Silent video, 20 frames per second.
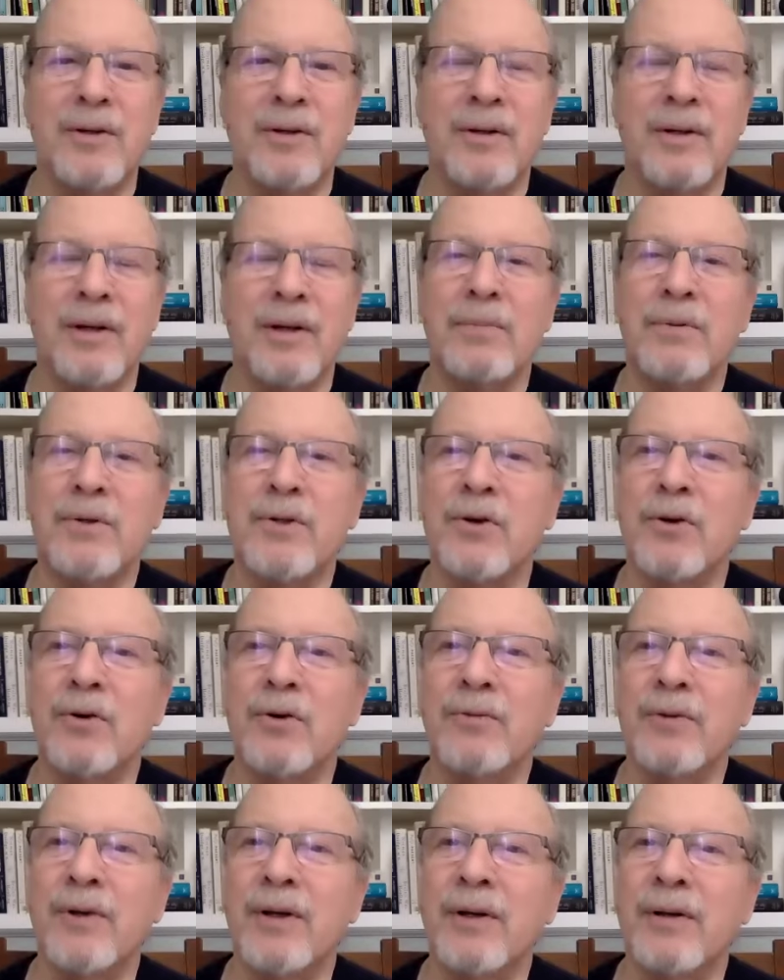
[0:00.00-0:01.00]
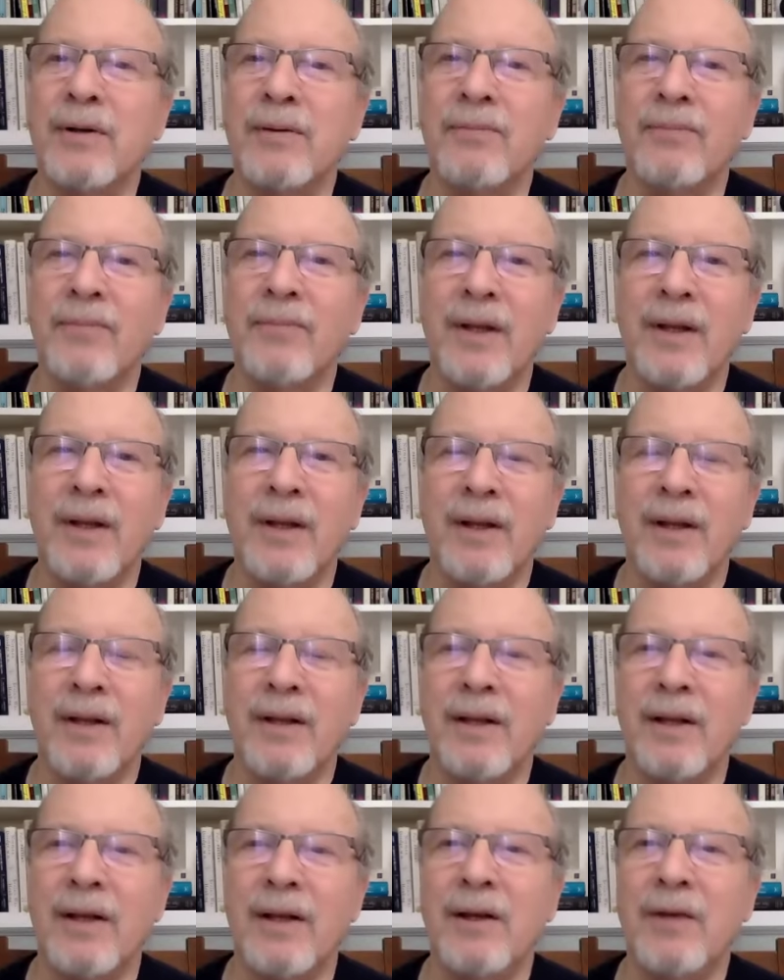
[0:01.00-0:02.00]
observing
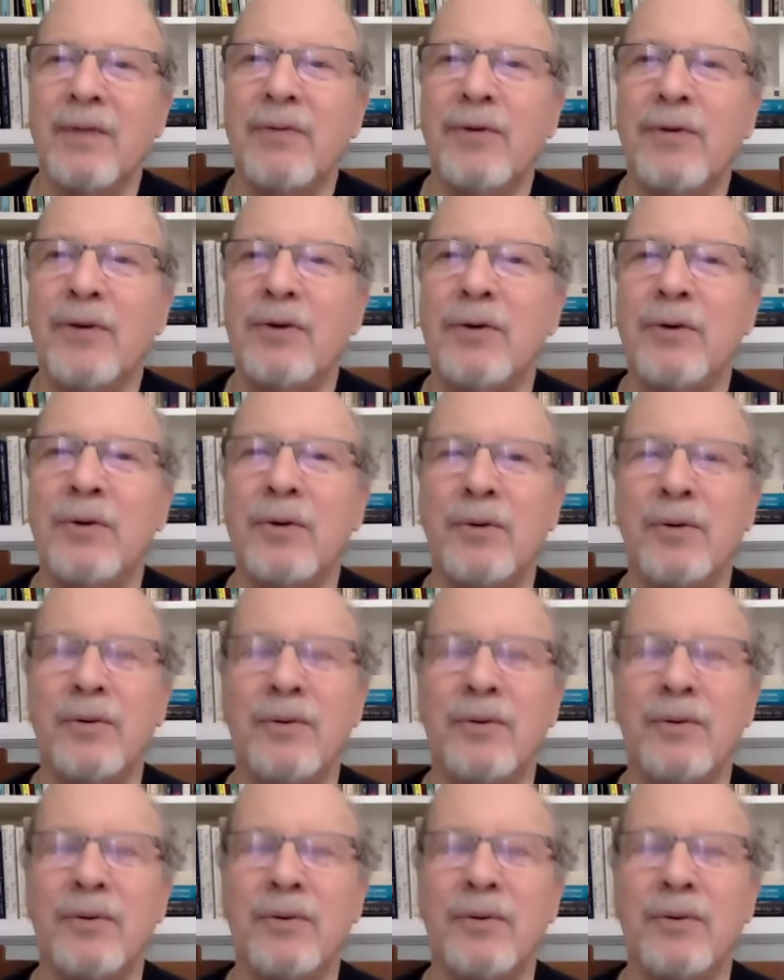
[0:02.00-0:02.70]
that if you